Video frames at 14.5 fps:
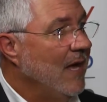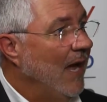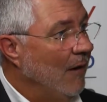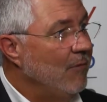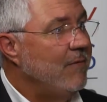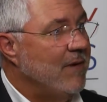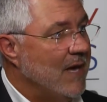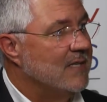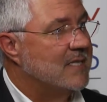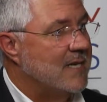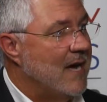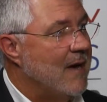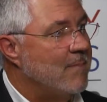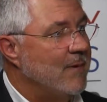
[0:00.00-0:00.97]
And we've got to
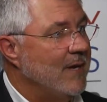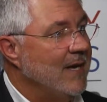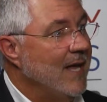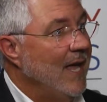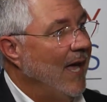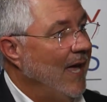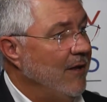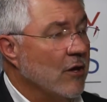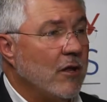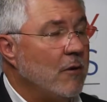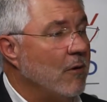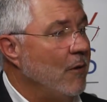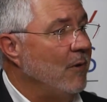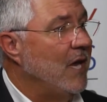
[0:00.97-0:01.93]
stop it. And the
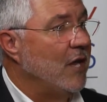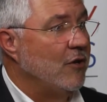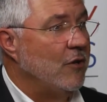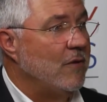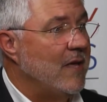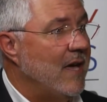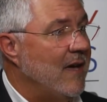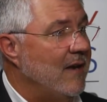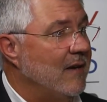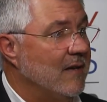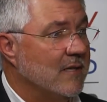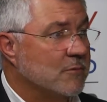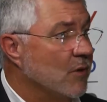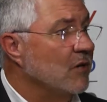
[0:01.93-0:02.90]
only way we can do that
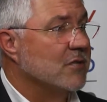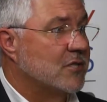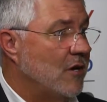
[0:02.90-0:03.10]
is we're going to